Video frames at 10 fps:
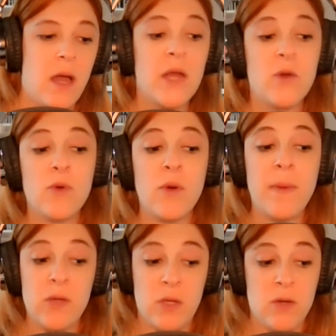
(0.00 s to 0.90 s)
I don't know
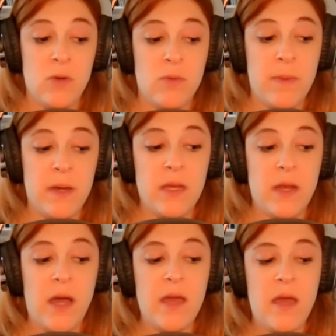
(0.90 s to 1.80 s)
about you, but
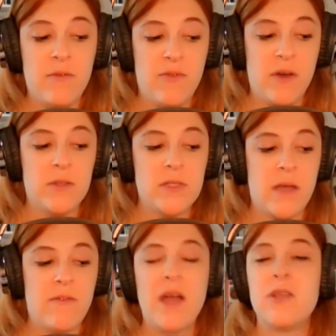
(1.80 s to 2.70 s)
I have felt
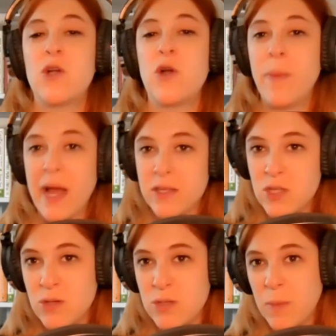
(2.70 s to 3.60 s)
I've had to go back
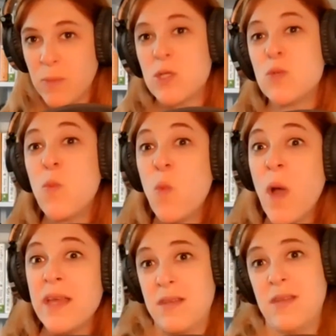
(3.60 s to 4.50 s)
to those memories
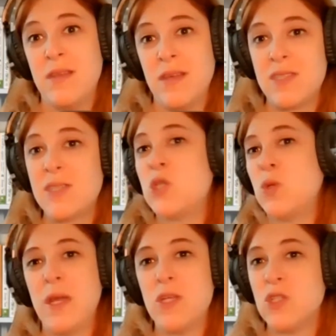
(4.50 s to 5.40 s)
when a
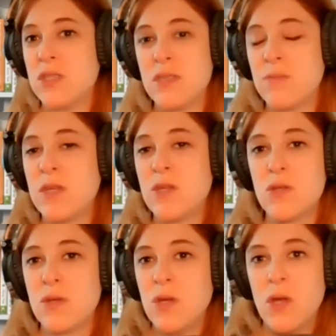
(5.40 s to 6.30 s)
situation,
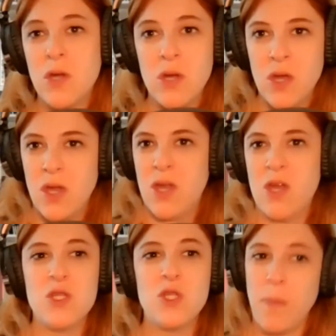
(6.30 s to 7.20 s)
something
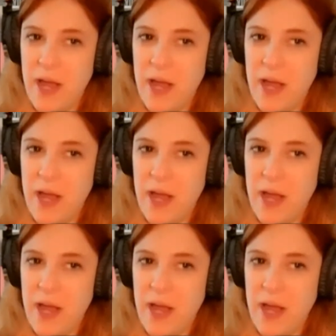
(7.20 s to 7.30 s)
so